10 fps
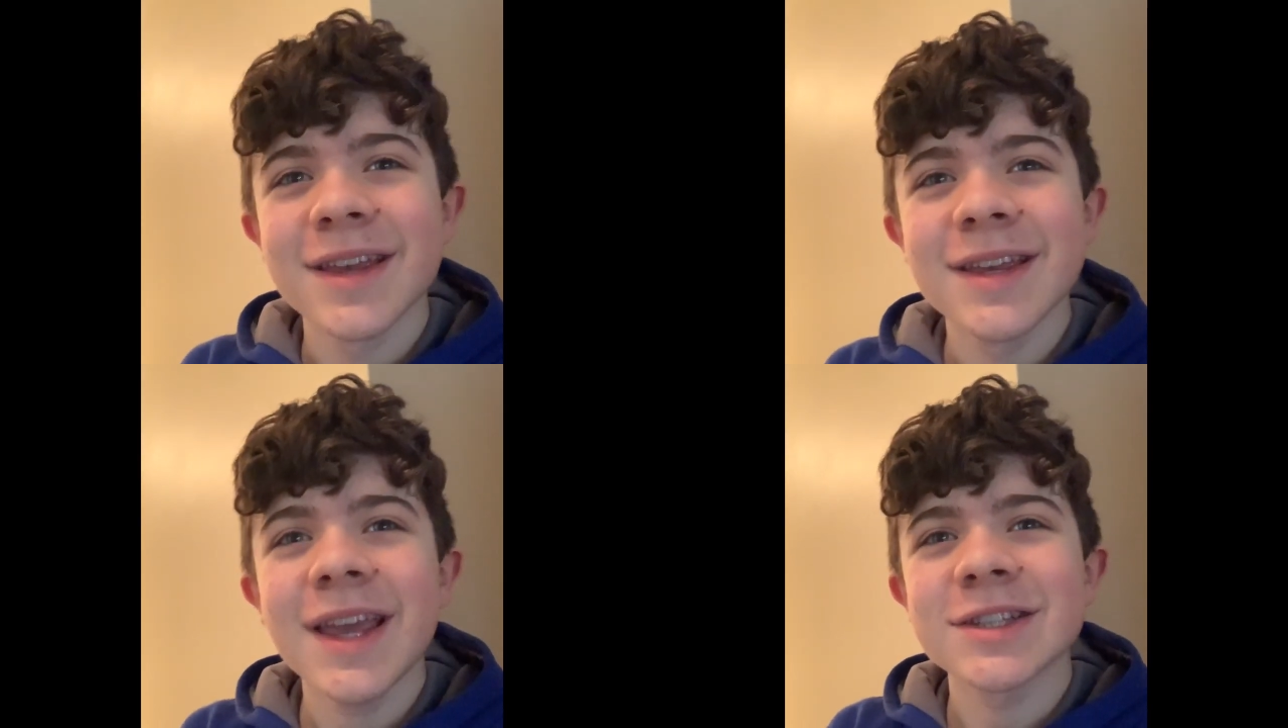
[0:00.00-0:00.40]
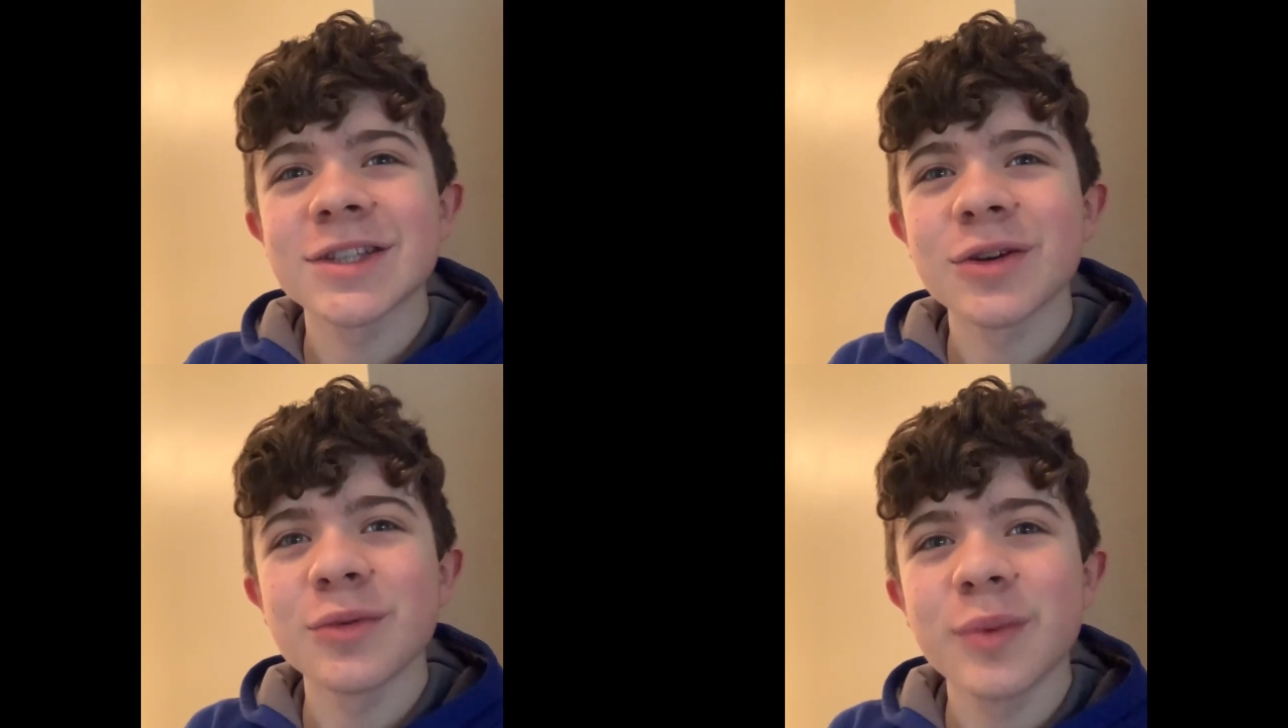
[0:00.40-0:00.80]
Yes, yeah,
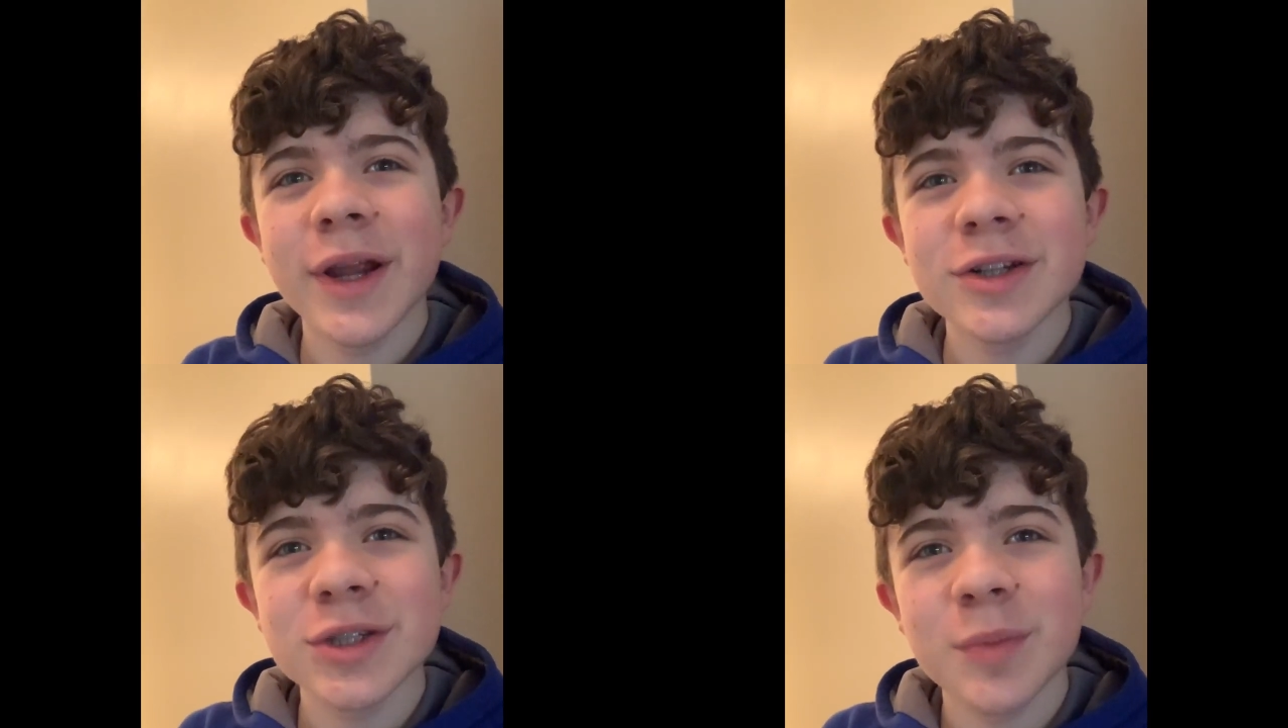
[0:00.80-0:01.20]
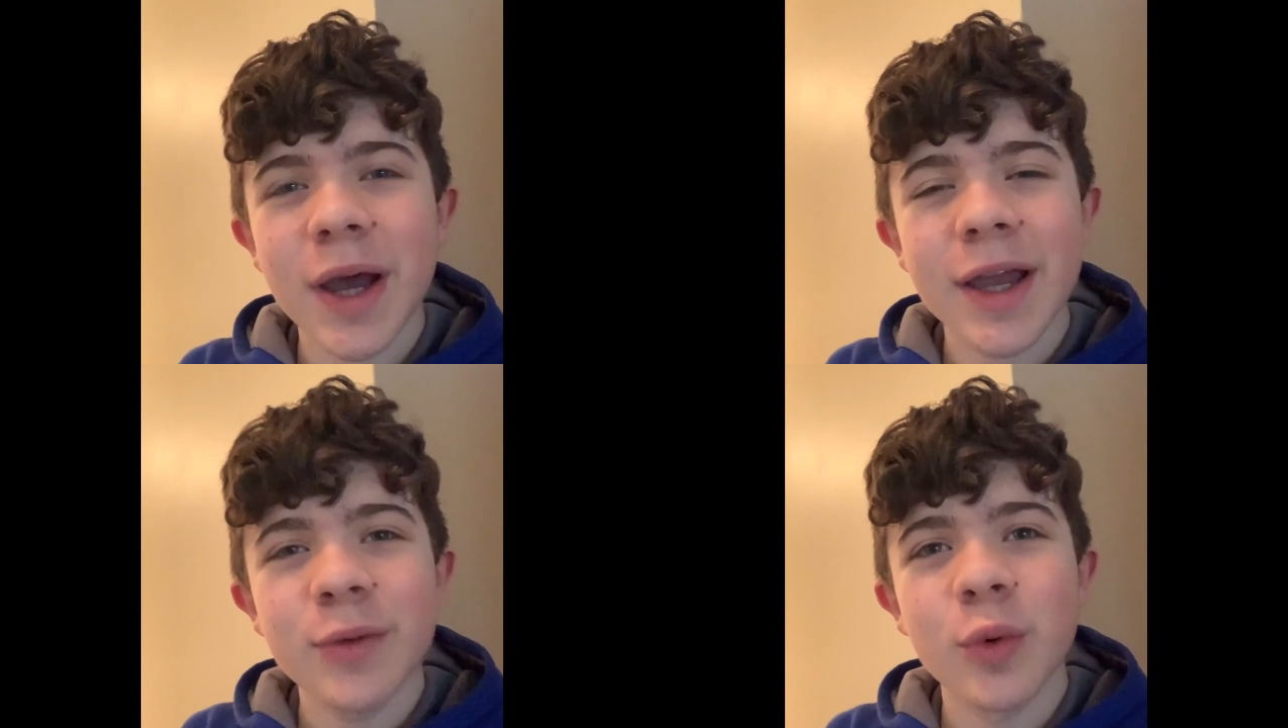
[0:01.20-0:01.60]
so where's
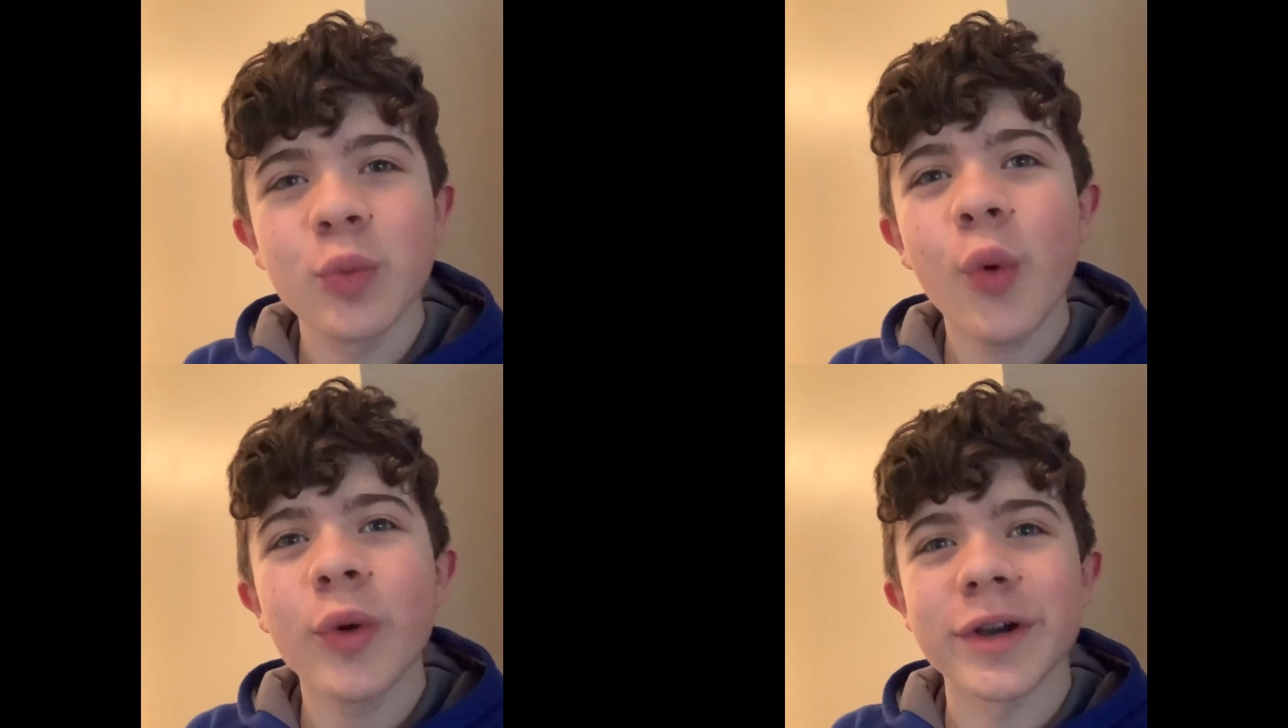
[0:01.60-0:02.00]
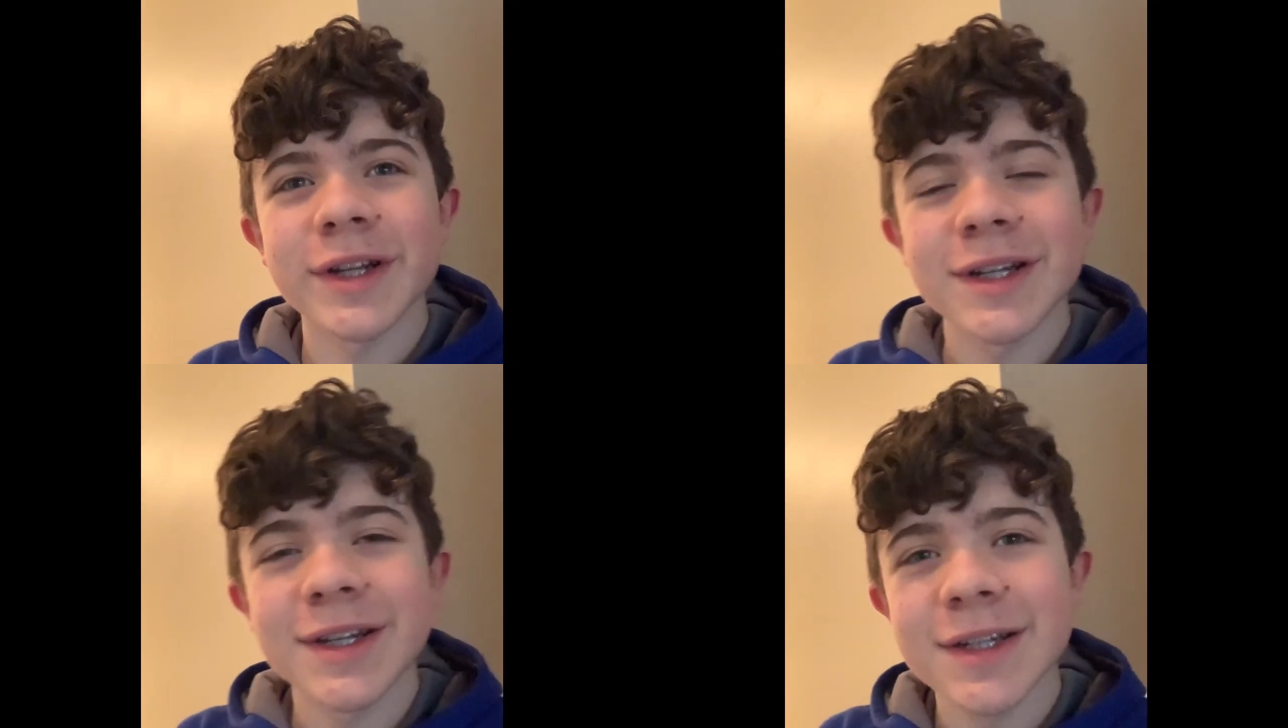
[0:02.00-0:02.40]
my reward?
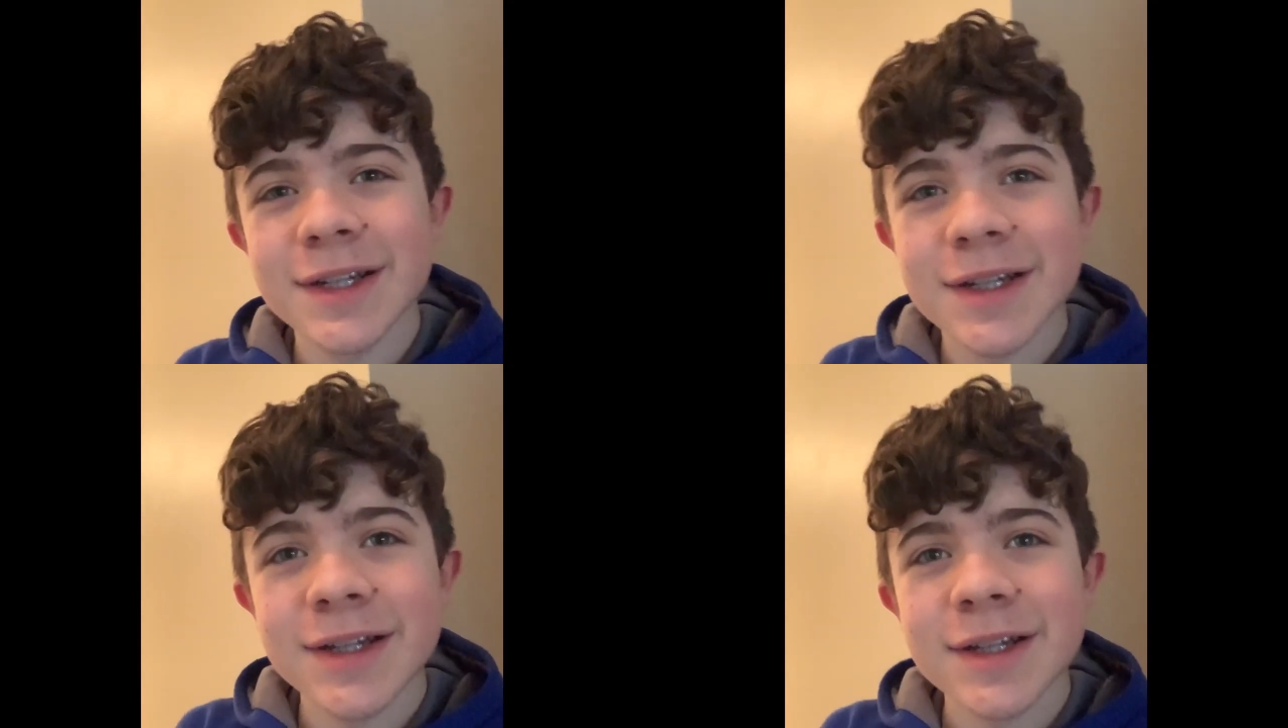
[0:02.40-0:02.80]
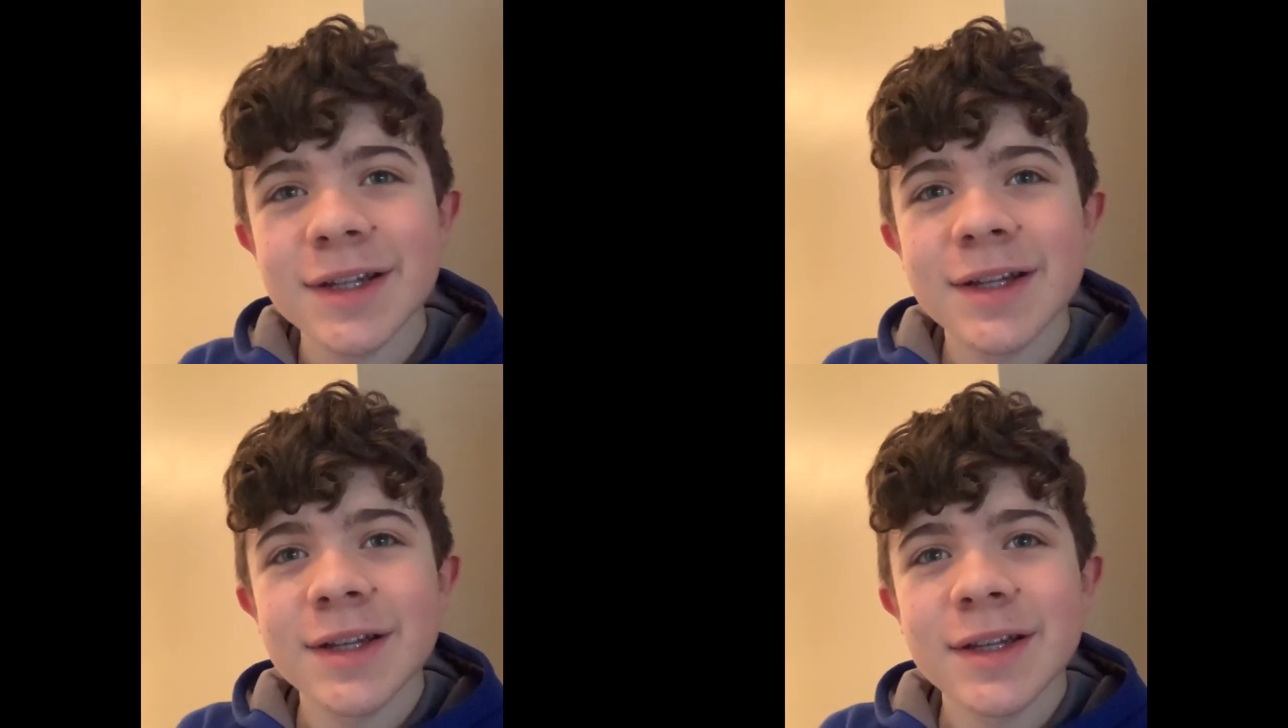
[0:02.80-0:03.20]
What are you
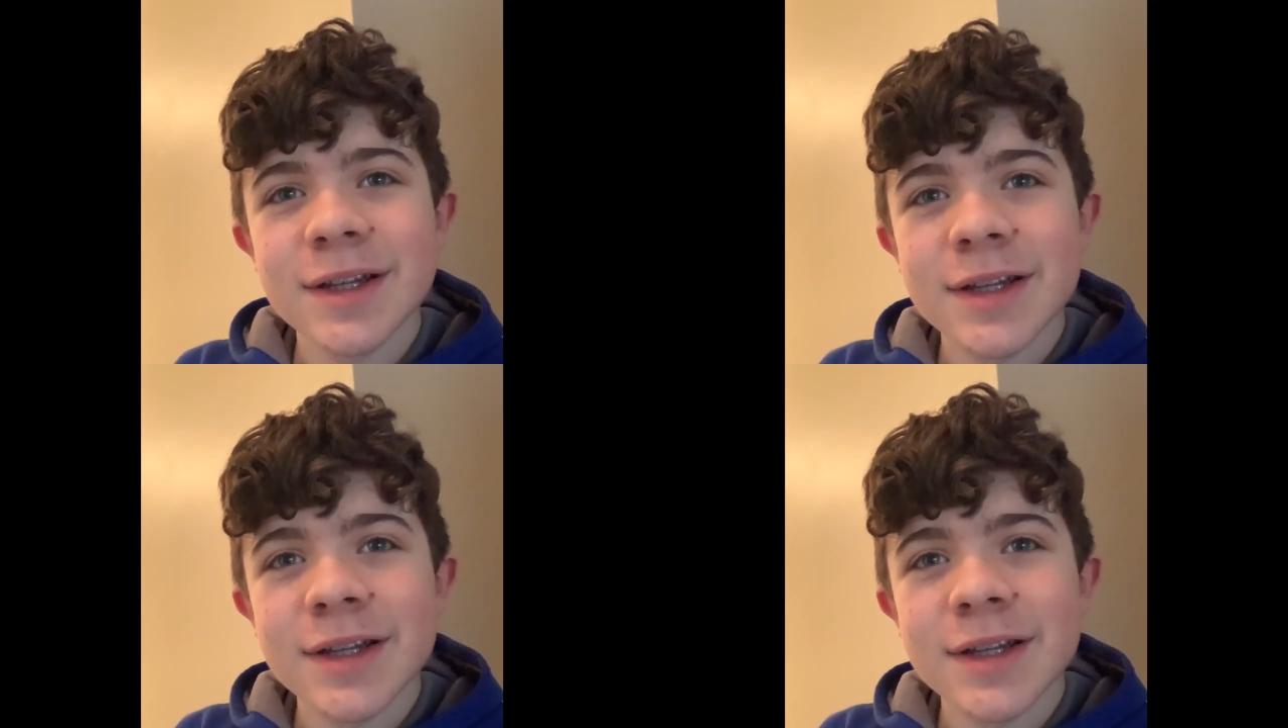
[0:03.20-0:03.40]
talking about?